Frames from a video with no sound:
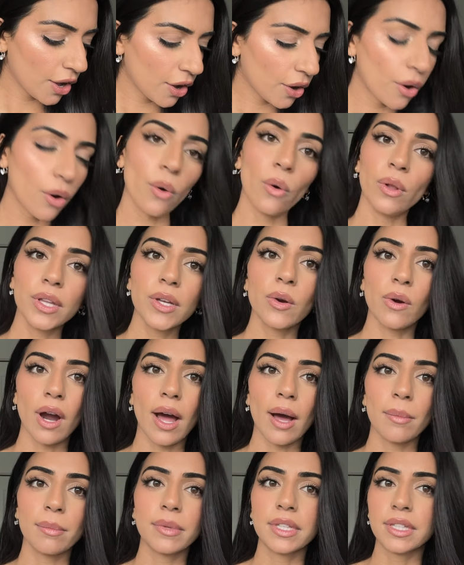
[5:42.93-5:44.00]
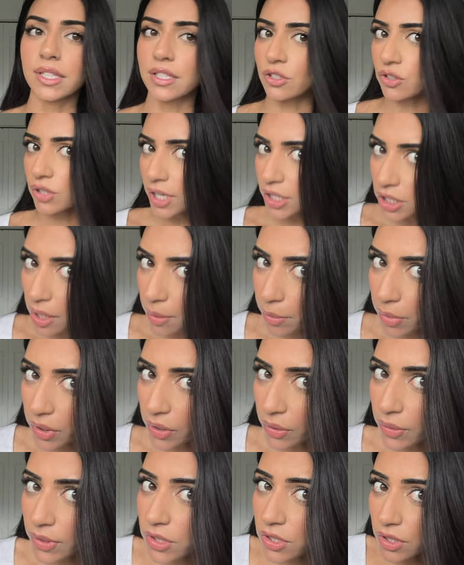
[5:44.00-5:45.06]
Holy crap, this dry
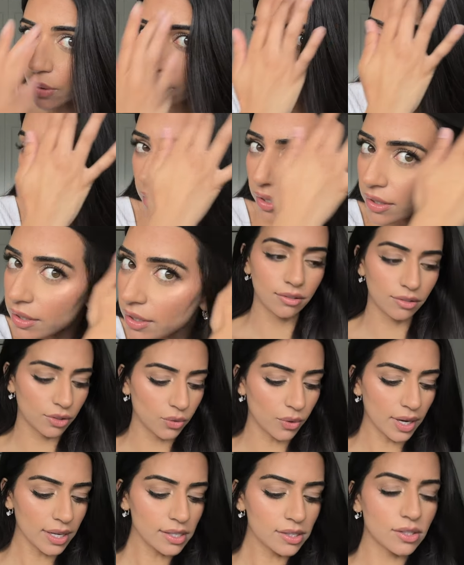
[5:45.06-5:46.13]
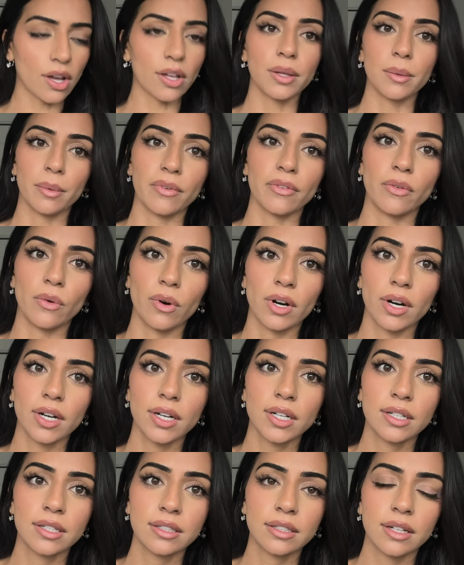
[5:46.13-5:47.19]
shampoo is so good. You guys saw the
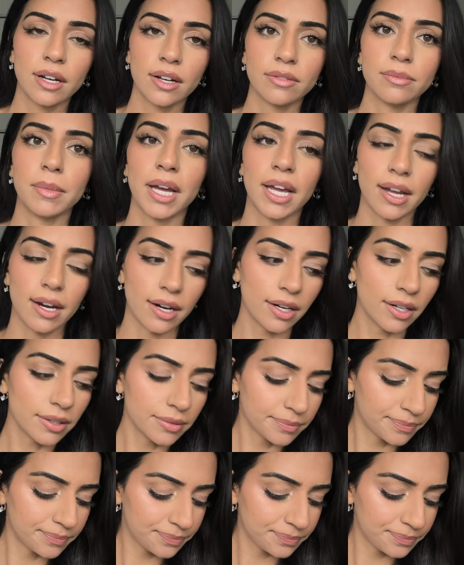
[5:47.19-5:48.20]
before of my hair.